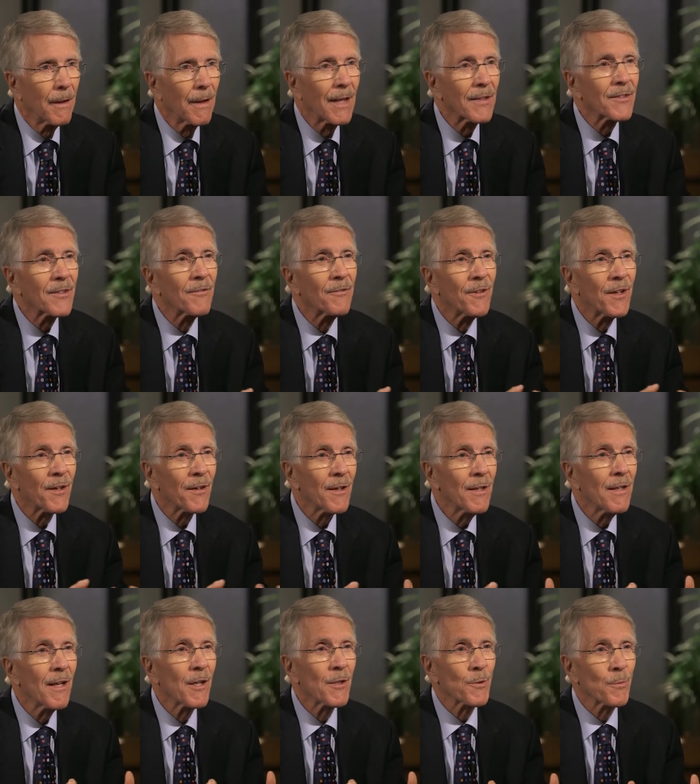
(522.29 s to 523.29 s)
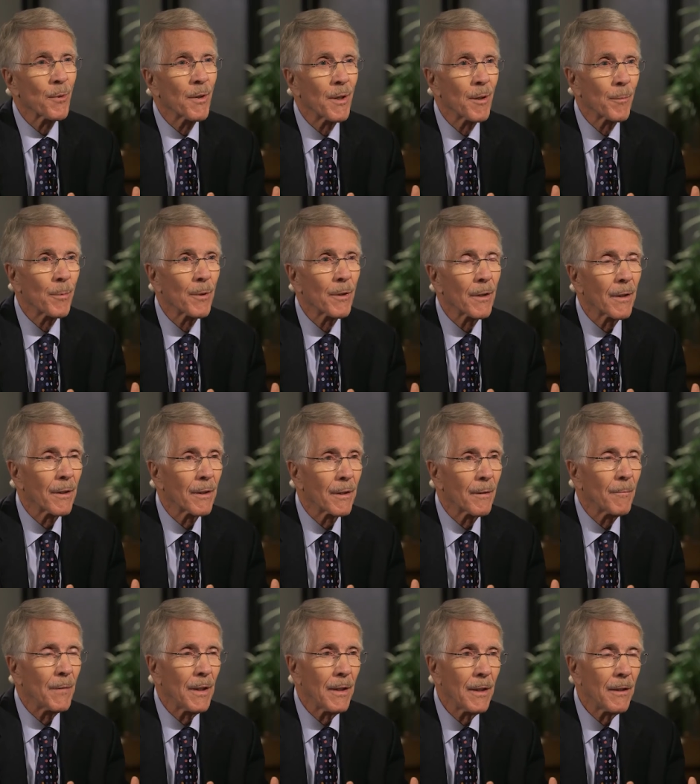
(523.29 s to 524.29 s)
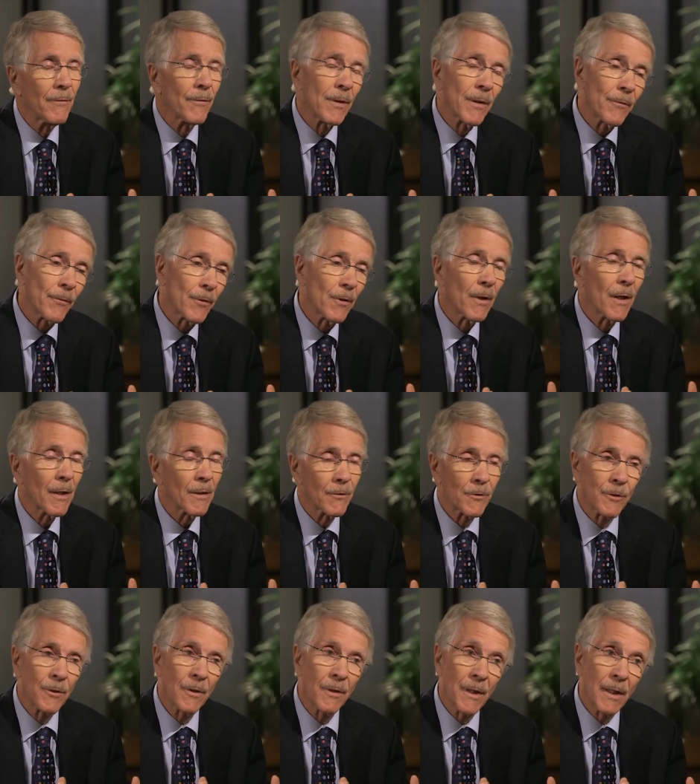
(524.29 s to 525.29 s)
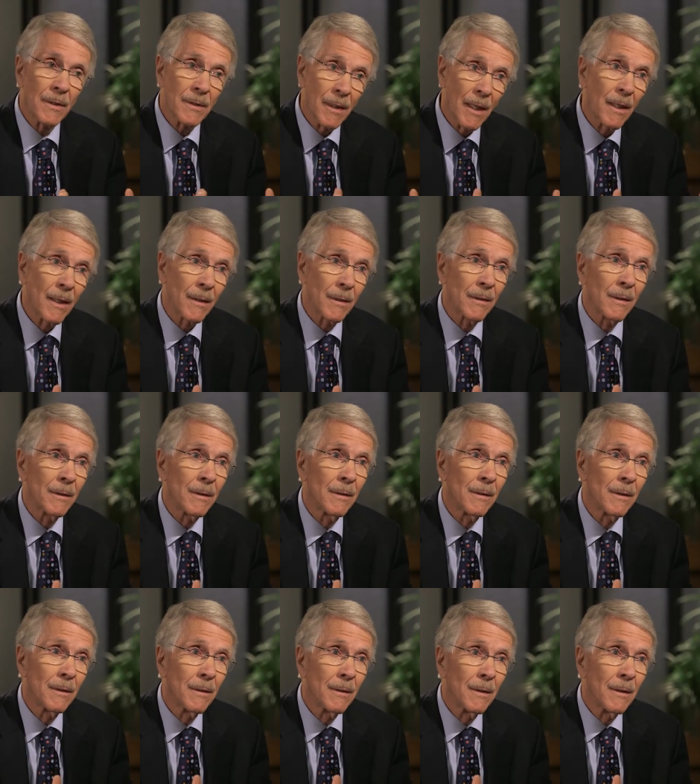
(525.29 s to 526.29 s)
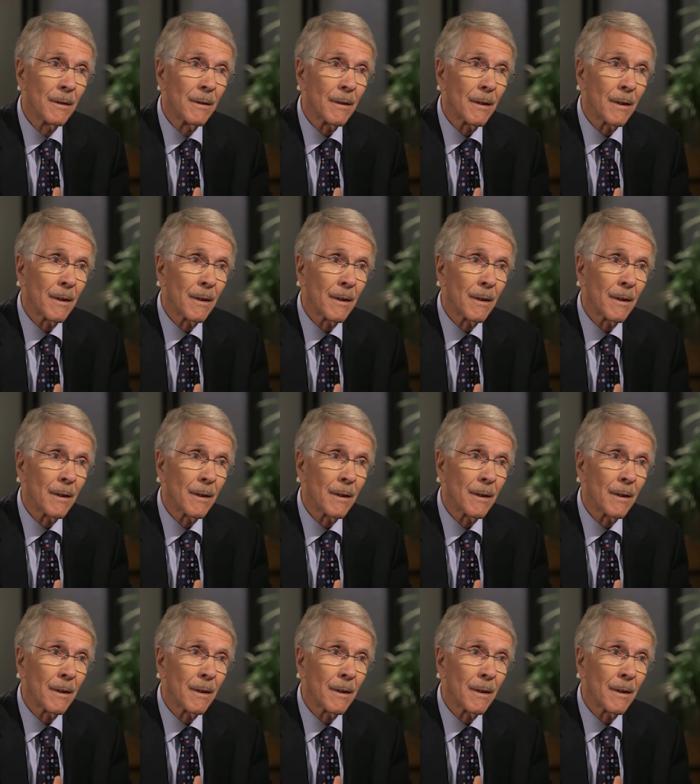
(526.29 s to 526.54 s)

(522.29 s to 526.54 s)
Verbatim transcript: Well, that's a very nice way to put it. I mean, even if you're not sure that's likely, yes,